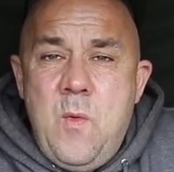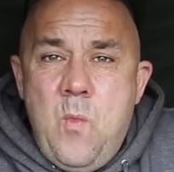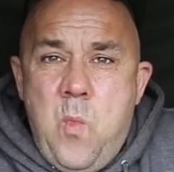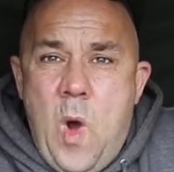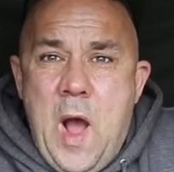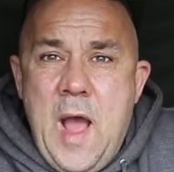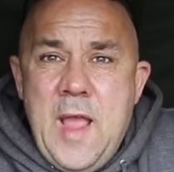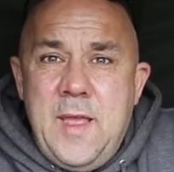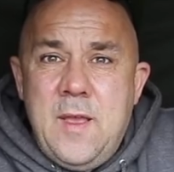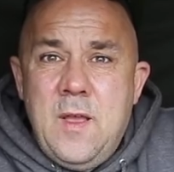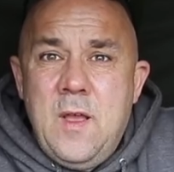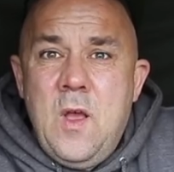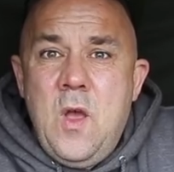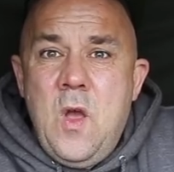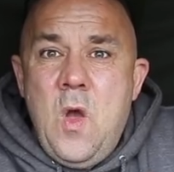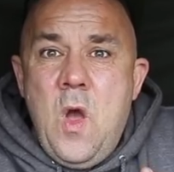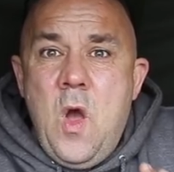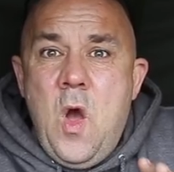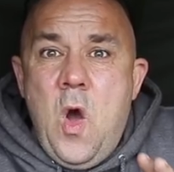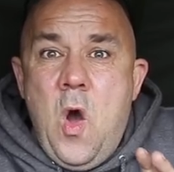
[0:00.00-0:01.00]
in weight
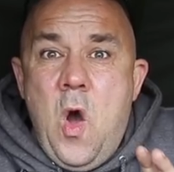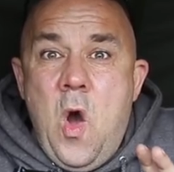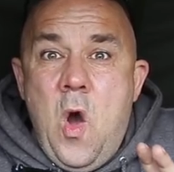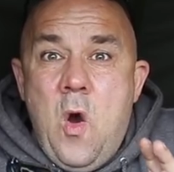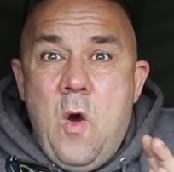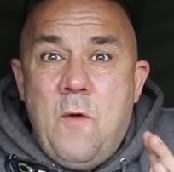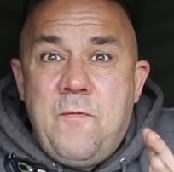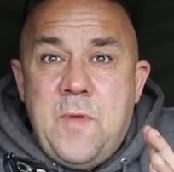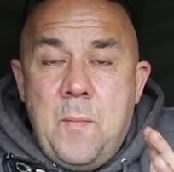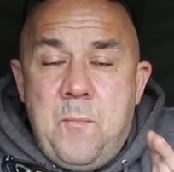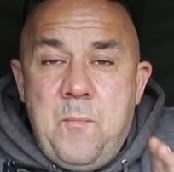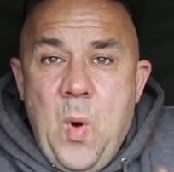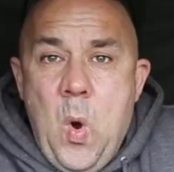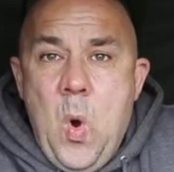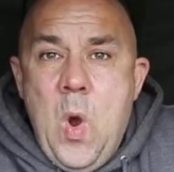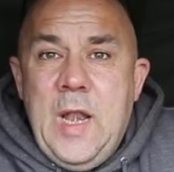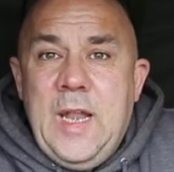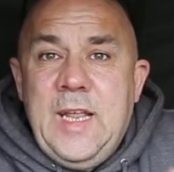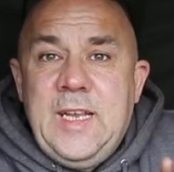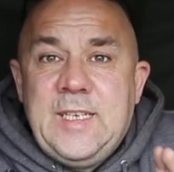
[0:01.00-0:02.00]
of the
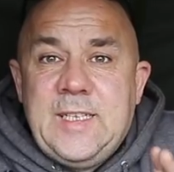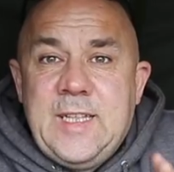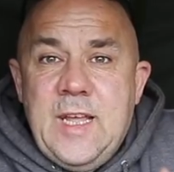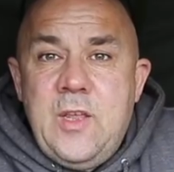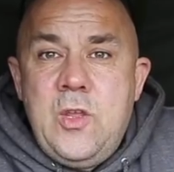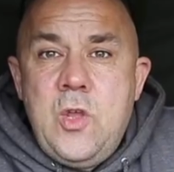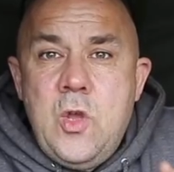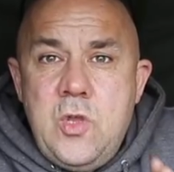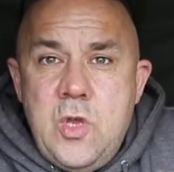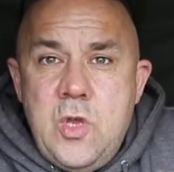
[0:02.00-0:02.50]
boilies that you're